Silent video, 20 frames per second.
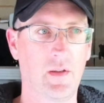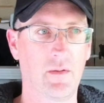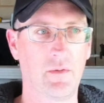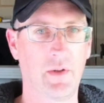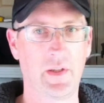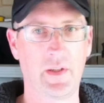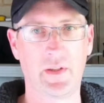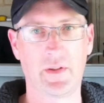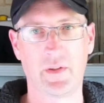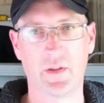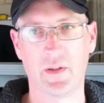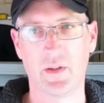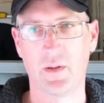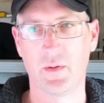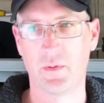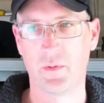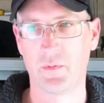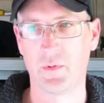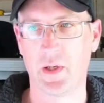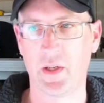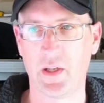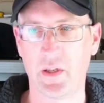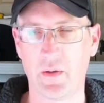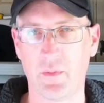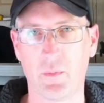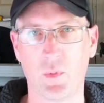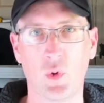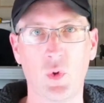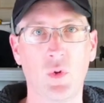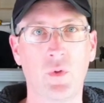ready to ready to
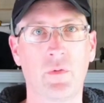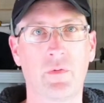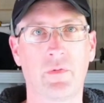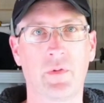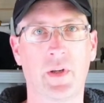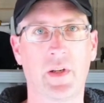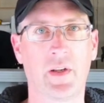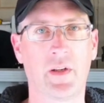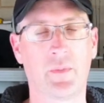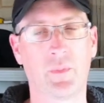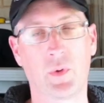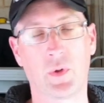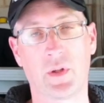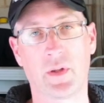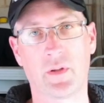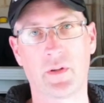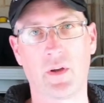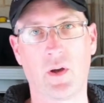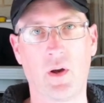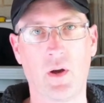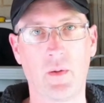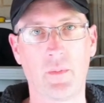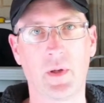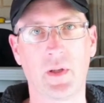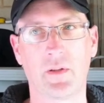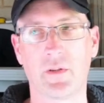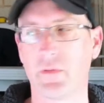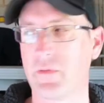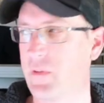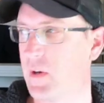move, ready to put the time
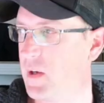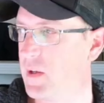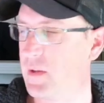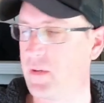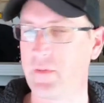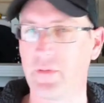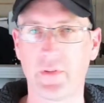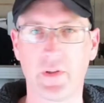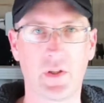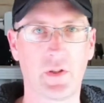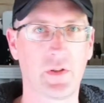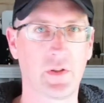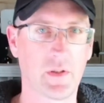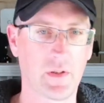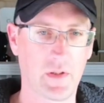in to find the fish,